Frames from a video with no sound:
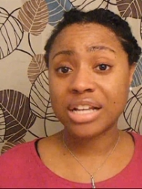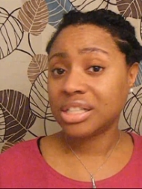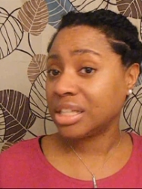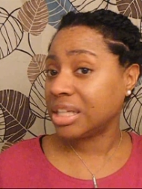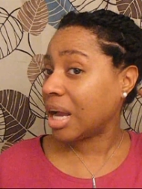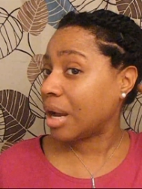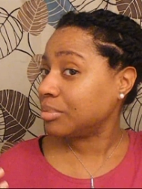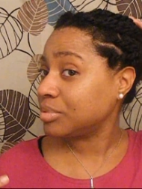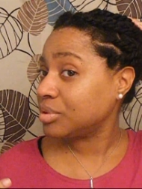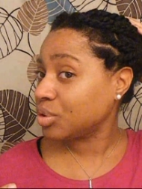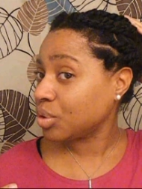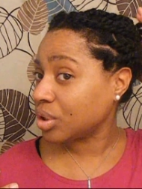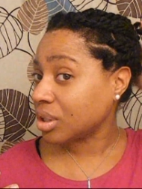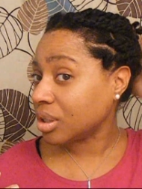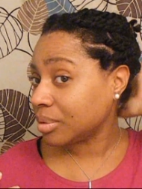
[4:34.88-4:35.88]
actually I'm
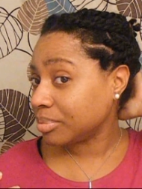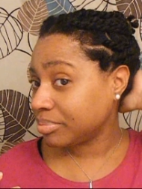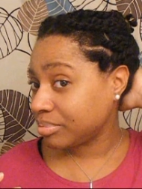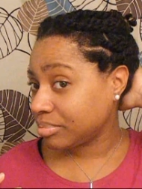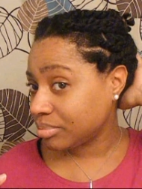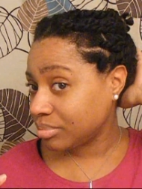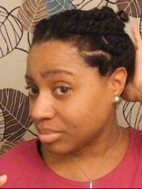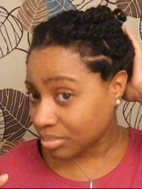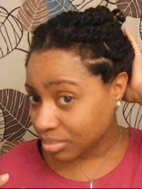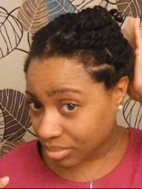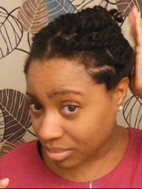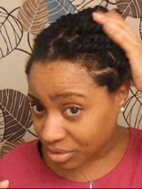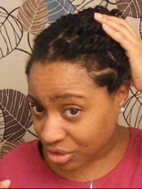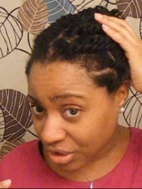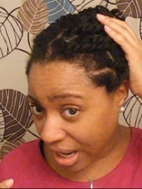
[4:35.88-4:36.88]
sort of
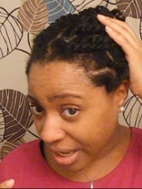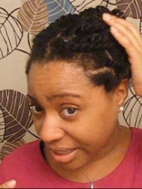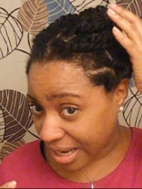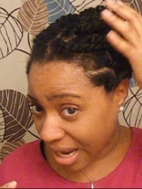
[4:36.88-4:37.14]
trying